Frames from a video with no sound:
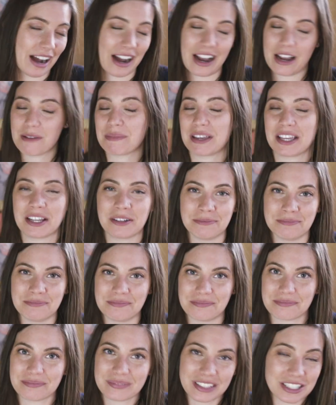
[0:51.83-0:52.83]
I mean,
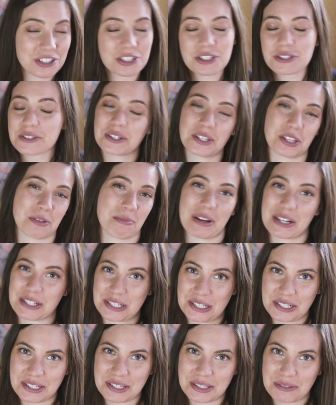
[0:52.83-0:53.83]
just look at the
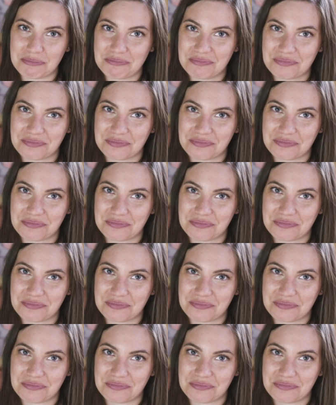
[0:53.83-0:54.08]
pictures.